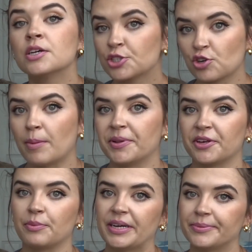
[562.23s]
drop a
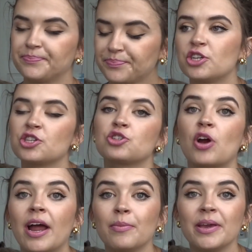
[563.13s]
little bit. Just
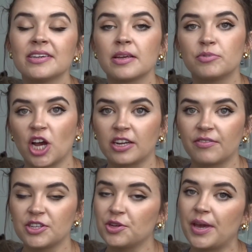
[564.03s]
try to be as objective
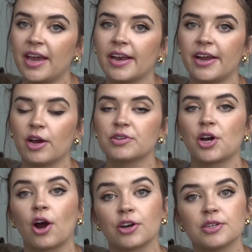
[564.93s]
as you can. I know it's
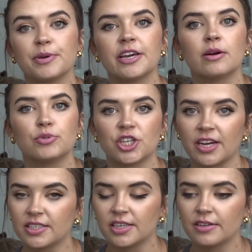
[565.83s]
hard to be
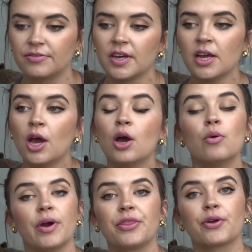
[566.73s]
objective
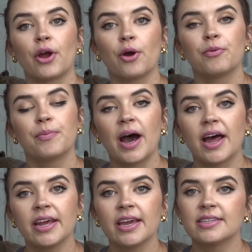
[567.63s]
with your own
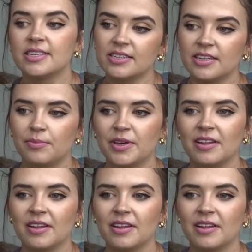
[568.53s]
body. It's easy to be